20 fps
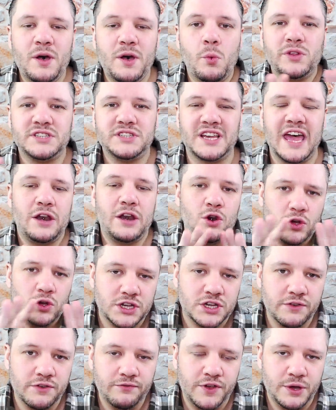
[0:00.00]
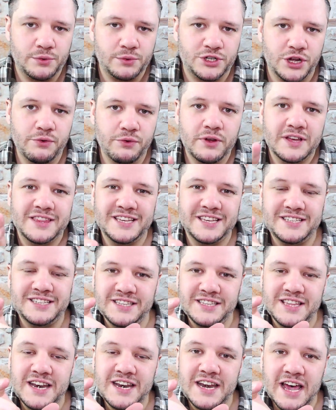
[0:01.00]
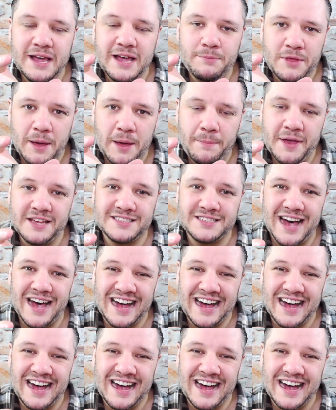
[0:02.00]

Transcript: Now once again, not to confuse you, this is the name that appears